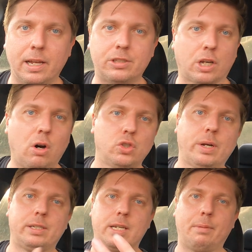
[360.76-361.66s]
It's a
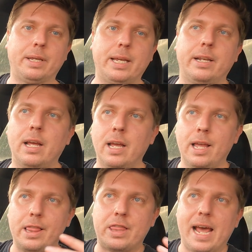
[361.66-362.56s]
contractor coming in.
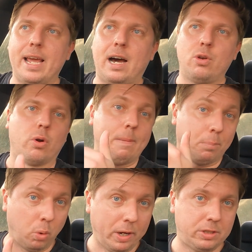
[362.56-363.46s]
They are not
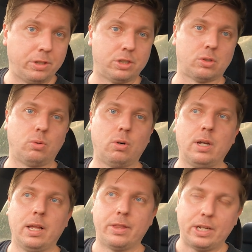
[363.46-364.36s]
employees of the store.
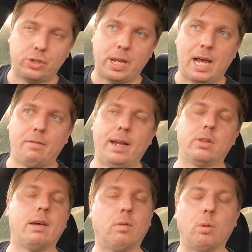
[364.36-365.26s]
They should have a
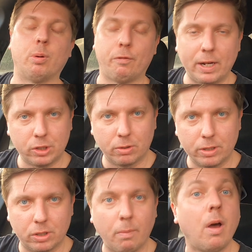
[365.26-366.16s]
level of
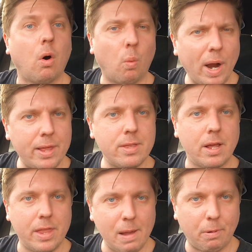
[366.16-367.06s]
professionalism when
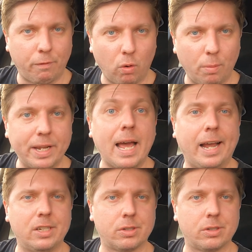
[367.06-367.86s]
they're performing a